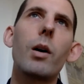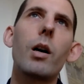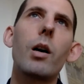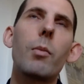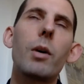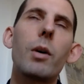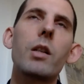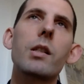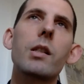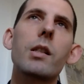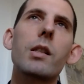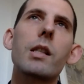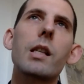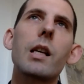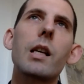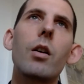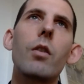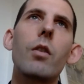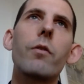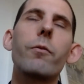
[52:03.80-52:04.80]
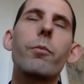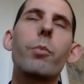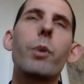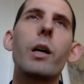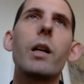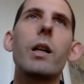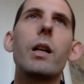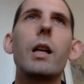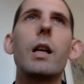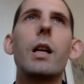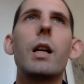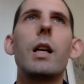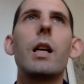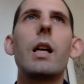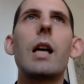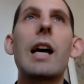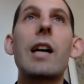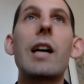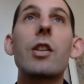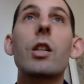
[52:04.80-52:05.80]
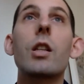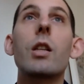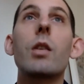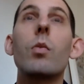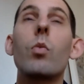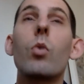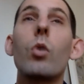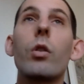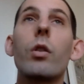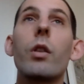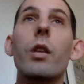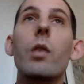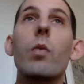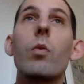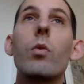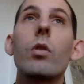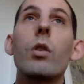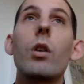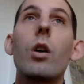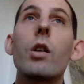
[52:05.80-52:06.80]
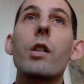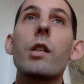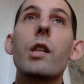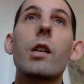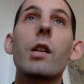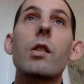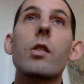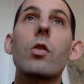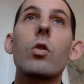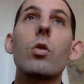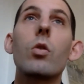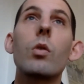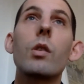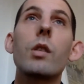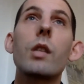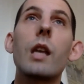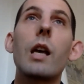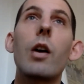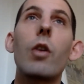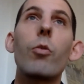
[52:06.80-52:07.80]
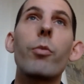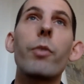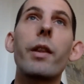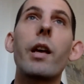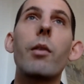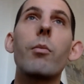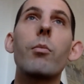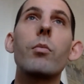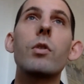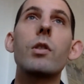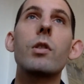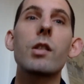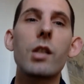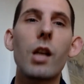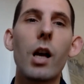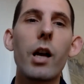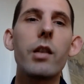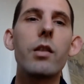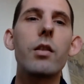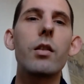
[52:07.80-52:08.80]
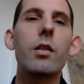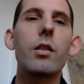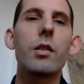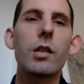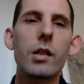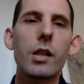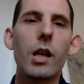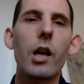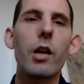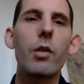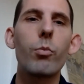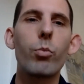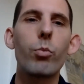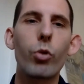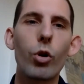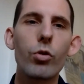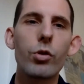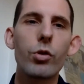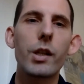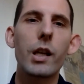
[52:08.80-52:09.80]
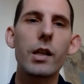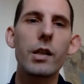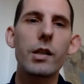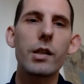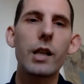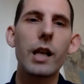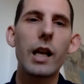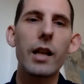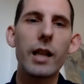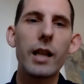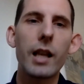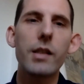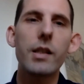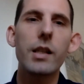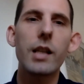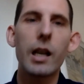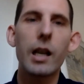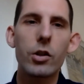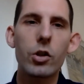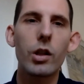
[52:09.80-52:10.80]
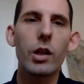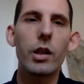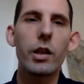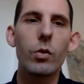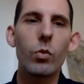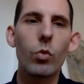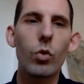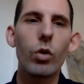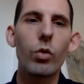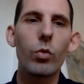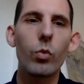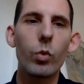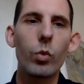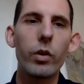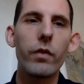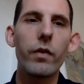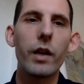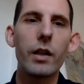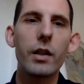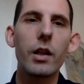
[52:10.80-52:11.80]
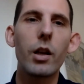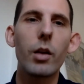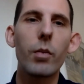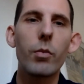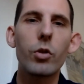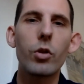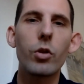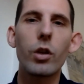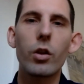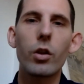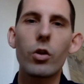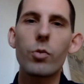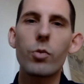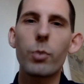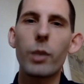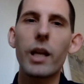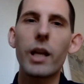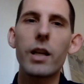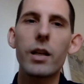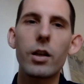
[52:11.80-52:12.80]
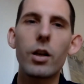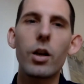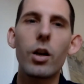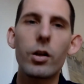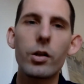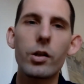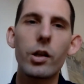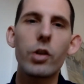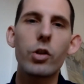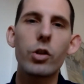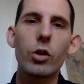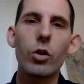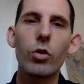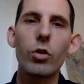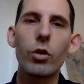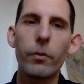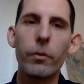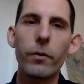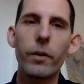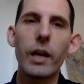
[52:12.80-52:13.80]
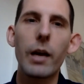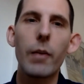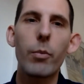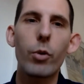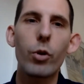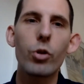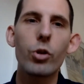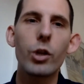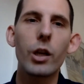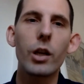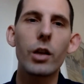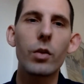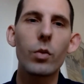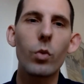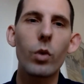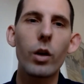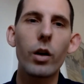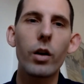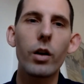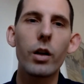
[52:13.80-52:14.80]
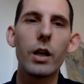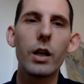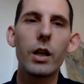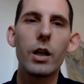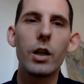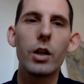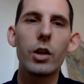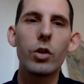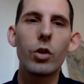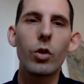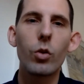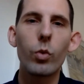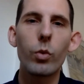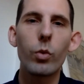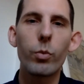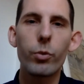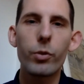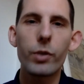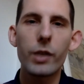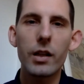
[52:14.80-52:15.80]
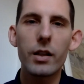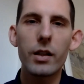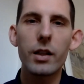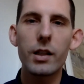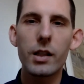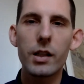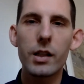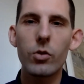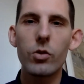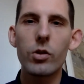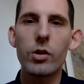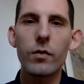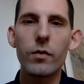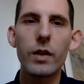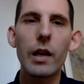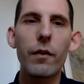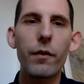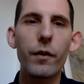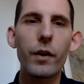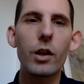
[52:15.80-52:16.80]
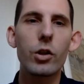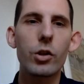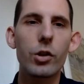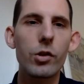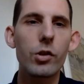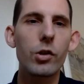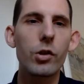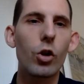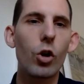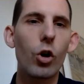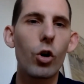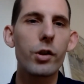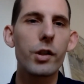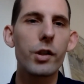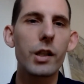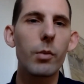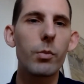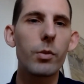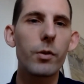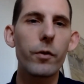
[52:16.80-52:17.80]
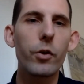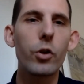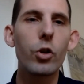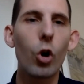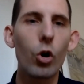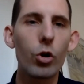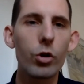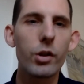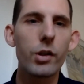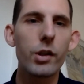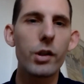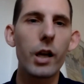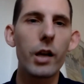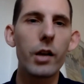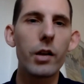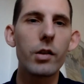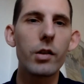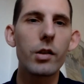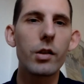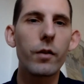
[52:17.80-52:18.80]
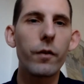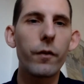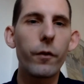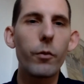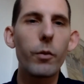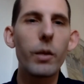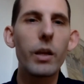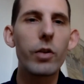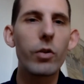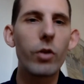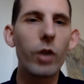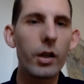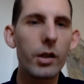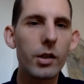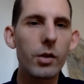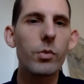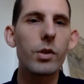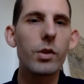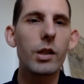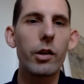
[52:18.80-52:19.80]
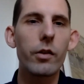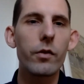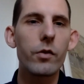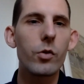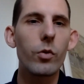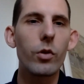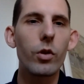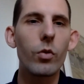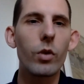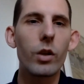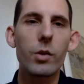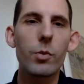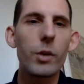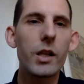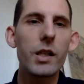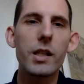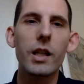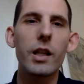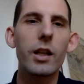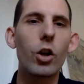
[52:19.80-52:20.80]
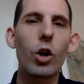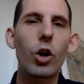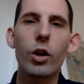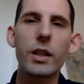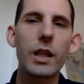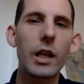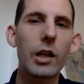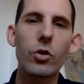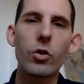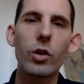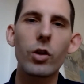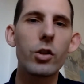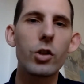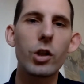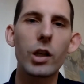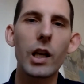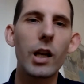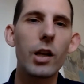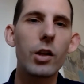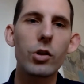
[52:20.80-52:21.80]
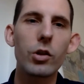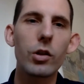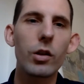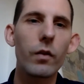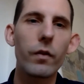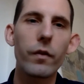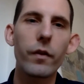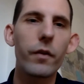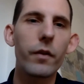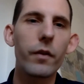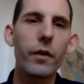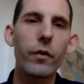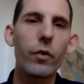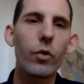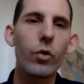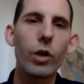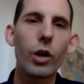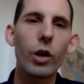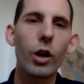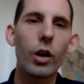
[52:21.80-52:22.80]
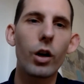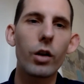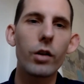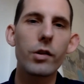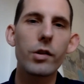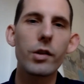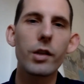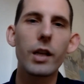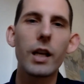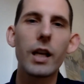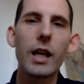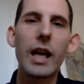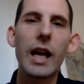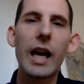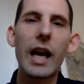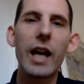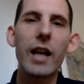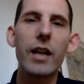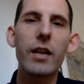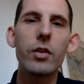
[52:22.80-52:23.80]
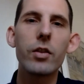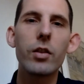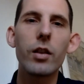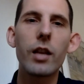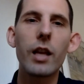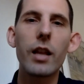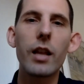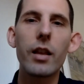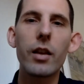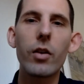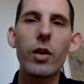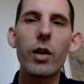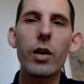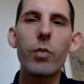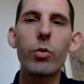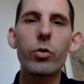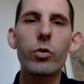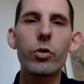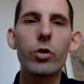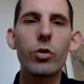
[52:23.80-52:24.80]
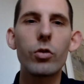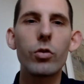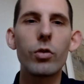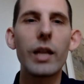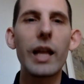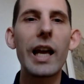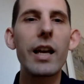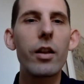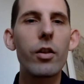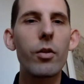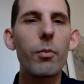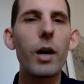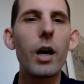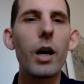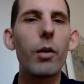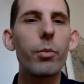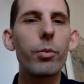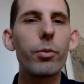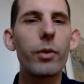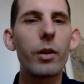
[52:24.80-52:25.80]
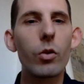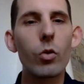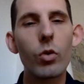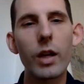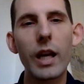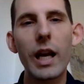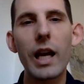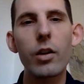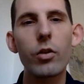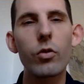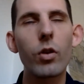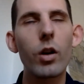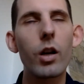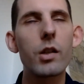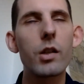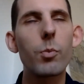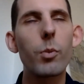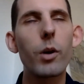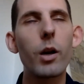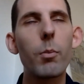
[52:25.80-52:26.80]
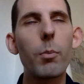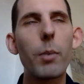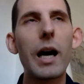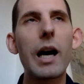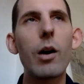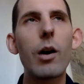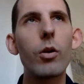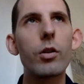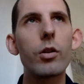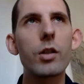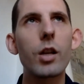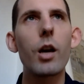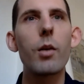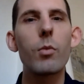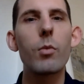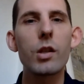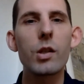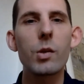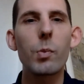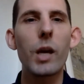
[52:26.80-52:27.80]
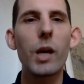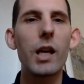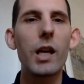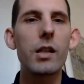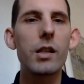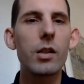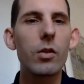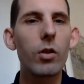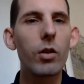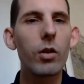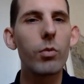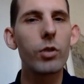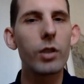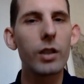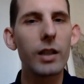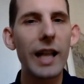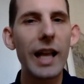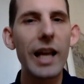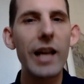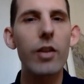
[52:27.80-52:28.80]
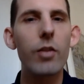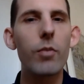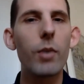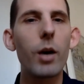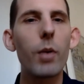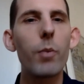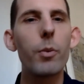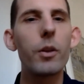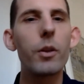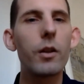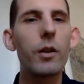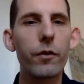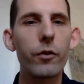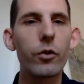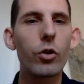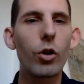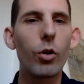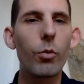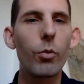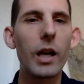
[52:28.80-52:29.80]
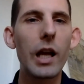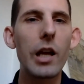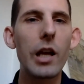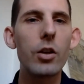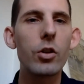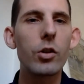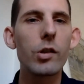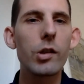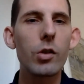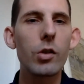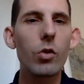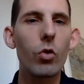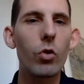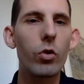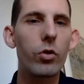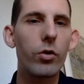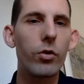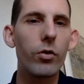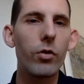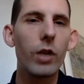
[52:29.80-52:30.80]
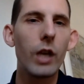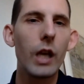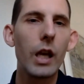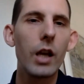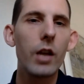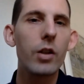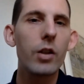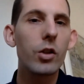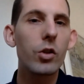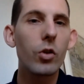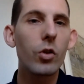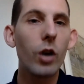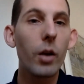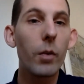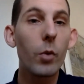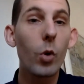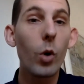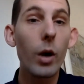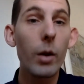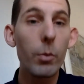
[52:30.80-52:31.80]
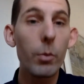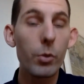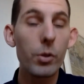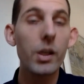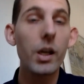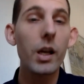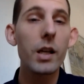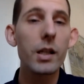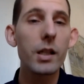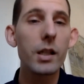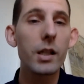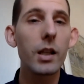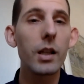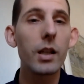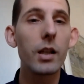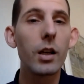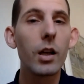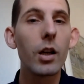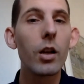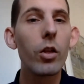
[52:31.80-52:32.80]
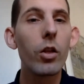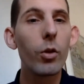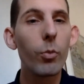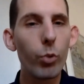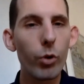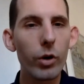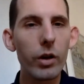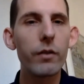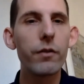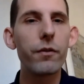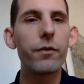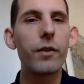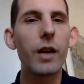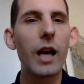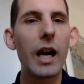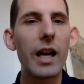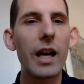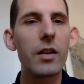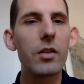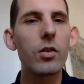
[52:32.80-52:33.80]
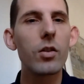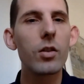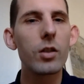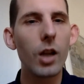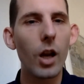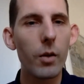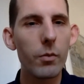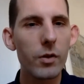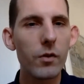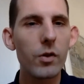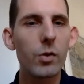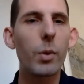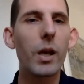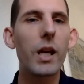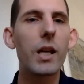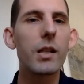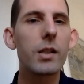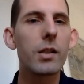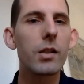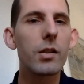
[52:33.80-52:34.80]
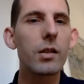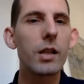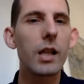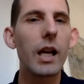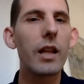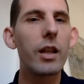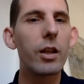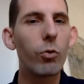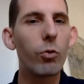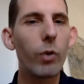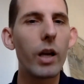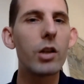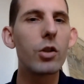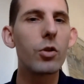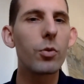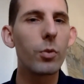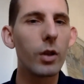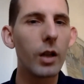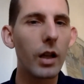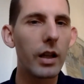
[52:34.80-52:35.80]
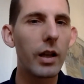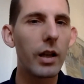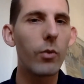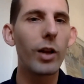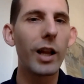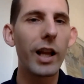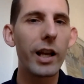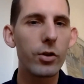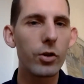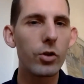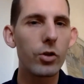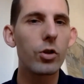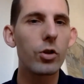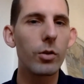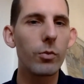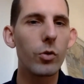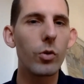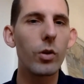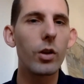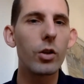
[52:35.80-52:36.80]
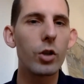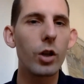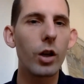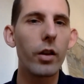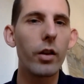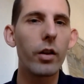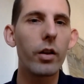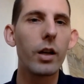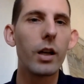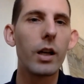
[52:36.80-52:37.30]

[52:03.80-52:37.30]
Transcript: amongst itself. But actually what they were asking us to do is to help them design the design process. And that's actually what we've ended up doing. Those playing cards I showed are for that project, where we presented a series of definitions and concepts for non-designers to familiarize themselves with. It's basically an architectural education in 54 cards. And then they're able to layer them up. They're all categorized by power, time, and space. They're able to layer them up in different combinations in order to describe quite precisely the brief and the types of spaces and the arrangement and their relationship to each other.